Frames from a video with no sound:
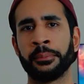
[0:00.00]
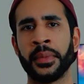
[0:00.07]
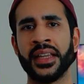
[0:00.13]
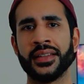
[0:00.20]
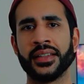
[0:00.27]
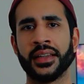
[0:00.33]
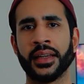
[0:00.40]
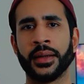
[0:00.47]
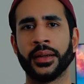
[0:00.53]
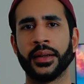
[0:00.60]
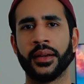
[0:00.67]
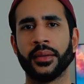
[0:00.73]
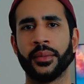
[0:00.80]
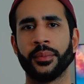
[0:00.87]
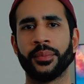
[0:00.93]
meeting
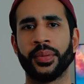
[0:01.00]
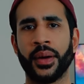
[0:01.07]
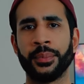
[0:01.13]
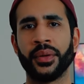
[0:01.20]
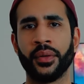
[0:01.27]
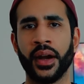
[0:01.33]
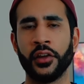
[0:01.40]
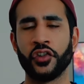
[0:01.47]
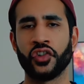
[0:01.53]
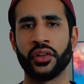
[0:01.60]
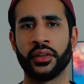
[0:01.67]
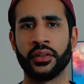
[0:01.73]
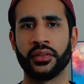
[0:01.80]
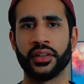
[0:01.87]
preparation